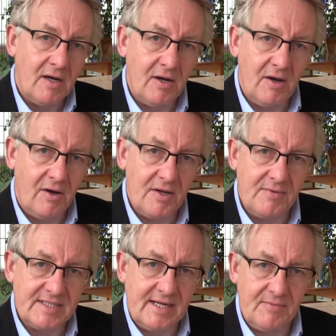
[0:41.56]
I, I
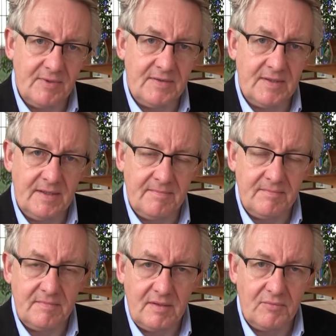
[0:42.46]
was out with
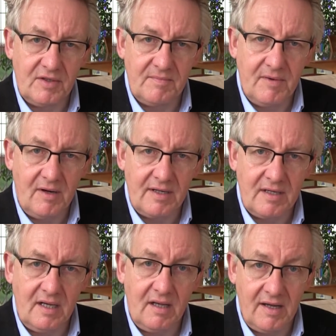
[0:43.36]
um, one of my
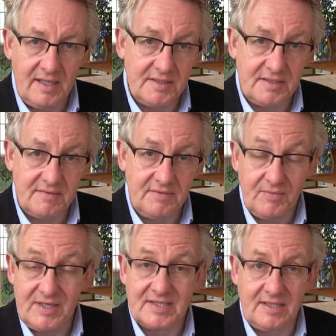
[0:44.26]
clients a
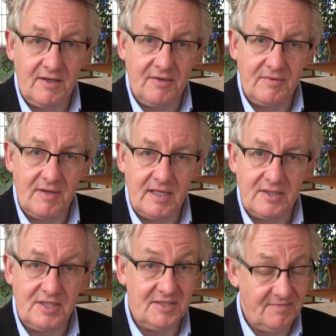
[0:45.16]
few weeks ago
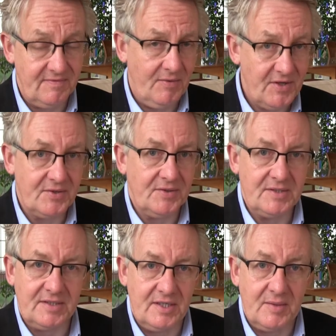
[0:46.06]
and she's very
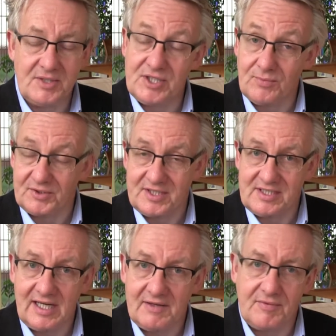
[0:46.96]
good you know but she
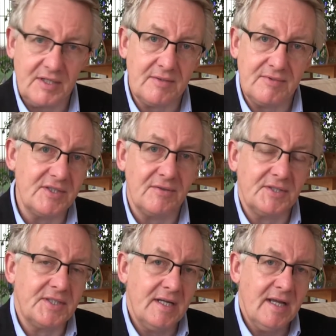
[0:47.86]
wasn't delivering the
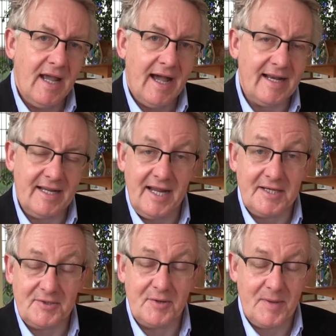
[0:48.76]
results and it,
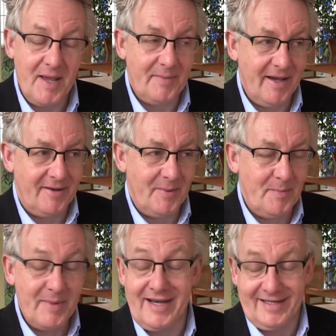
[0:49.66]
it took me about
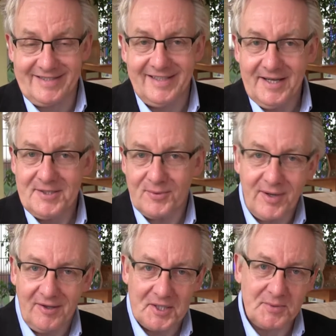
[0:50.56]
a minute to
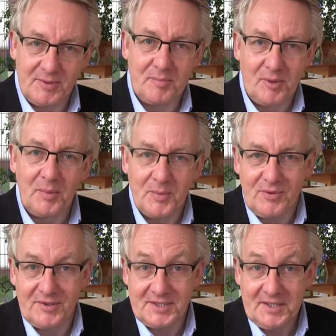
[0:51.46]
realize what the problem
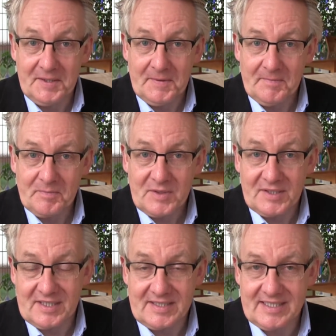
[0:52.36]
was
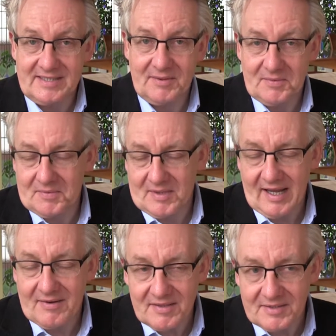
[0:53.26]
because I said to her, well,
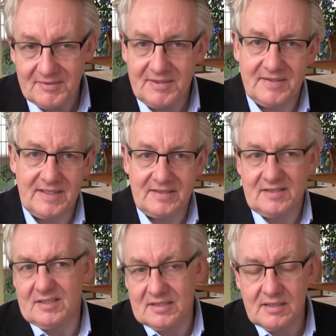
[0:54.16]
"How are you doing
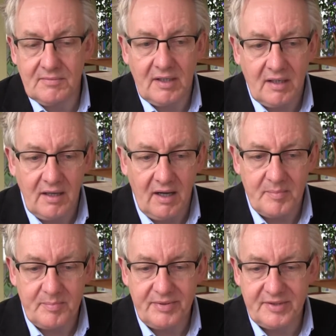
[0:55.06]
things?" And she said, "Well, I, I
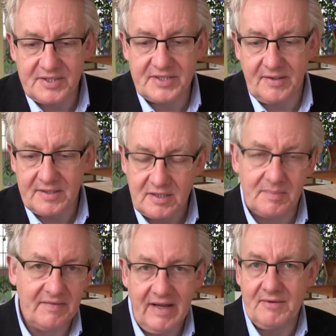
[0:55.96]
put aside a
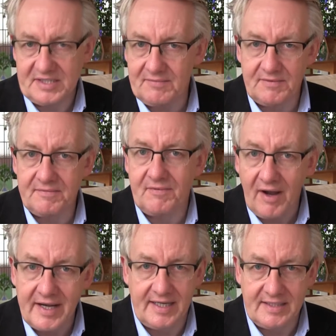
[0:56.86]
couple of hours every
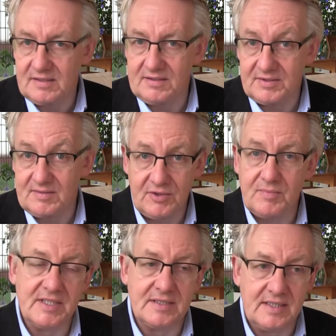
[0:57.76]
Friday to do some new
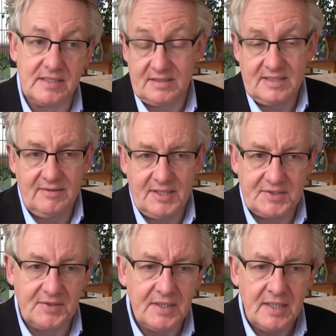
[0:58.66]
business." And I said, "Oh,
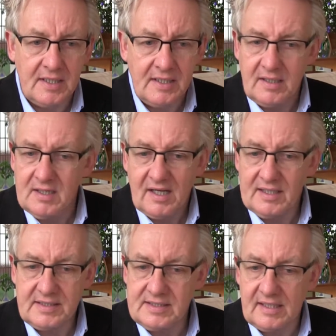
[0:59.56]
that's good."
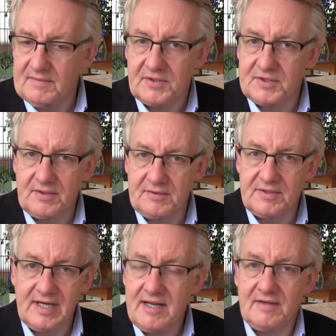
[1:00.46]
And she said, "I've just not
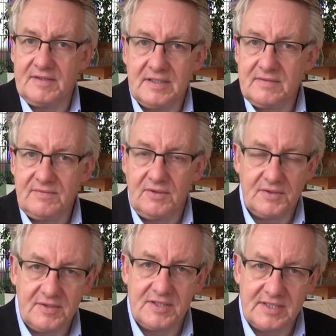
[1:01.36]
done any it.
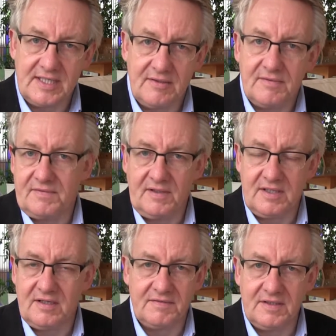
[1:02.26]
Not done a single
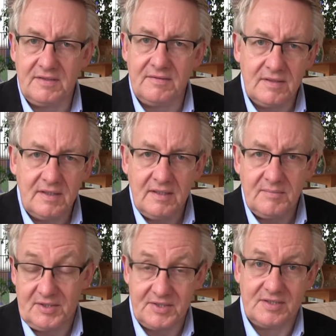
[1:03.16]
Friday afternoon
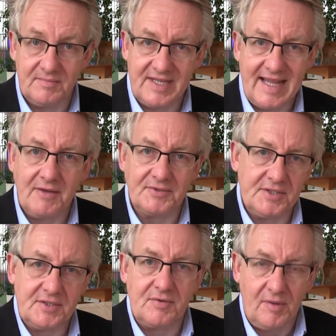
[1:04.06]
because something else
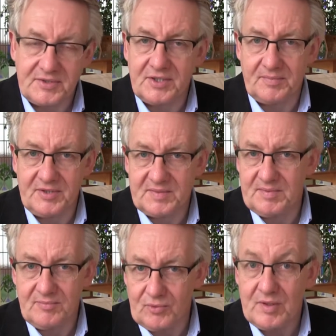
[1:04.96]
has cropped up that's
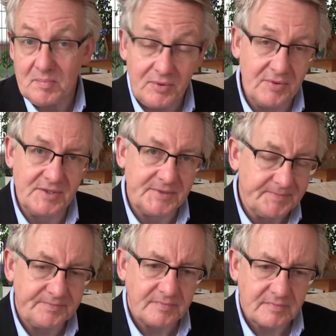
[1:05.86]
been more important."
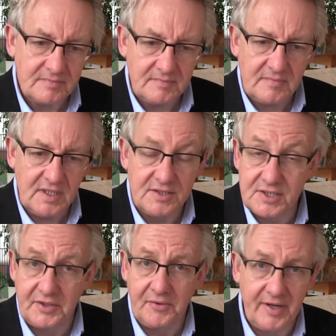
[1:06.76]

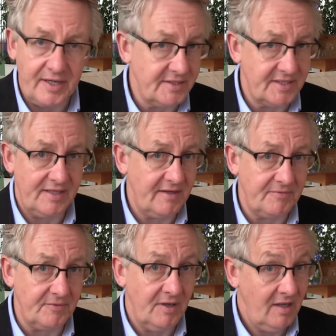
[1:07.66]
She's a lawyer, and so
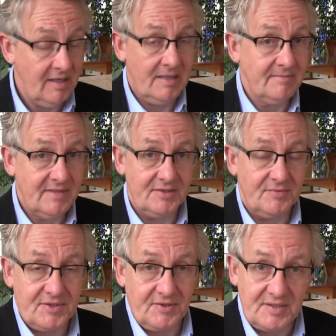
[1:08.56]
therefore, has
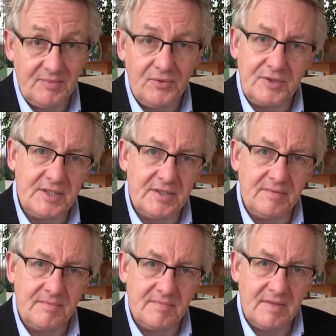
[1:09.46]
always got some law to do,